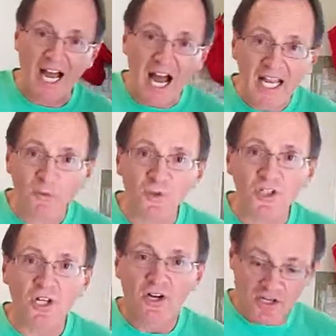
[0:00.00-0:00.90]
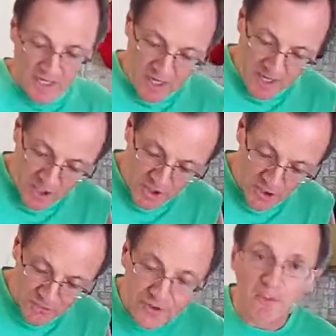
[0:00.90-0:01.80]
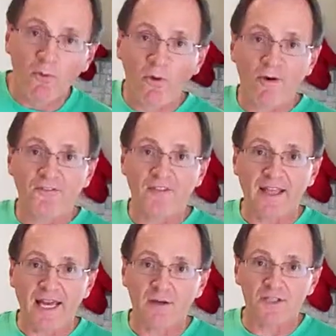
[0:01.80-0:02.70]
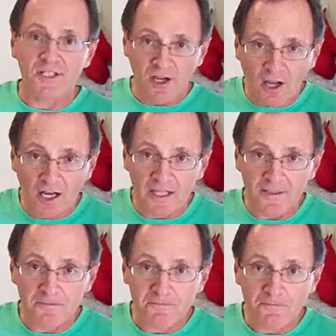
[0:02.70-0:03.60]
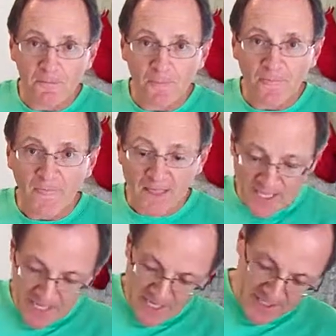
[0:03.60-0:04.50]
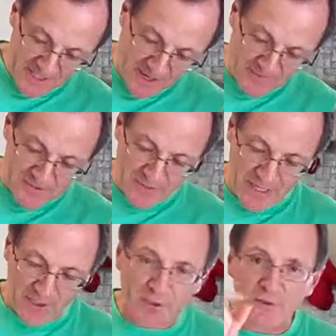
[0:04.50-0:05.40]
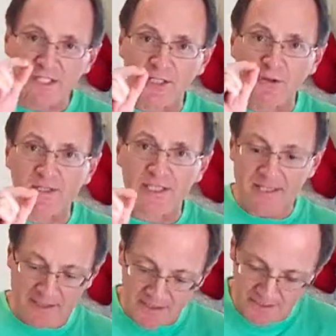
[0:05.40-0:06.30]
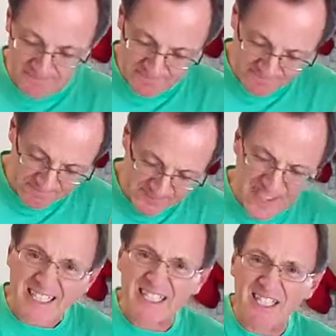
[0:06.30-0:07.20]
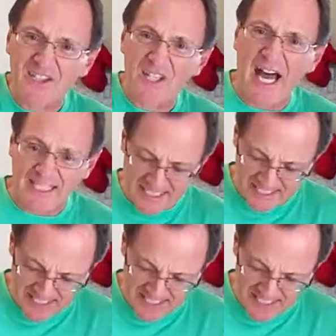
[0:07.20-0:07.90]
I will trim off the outside enough so that you don't see those little, like a little knots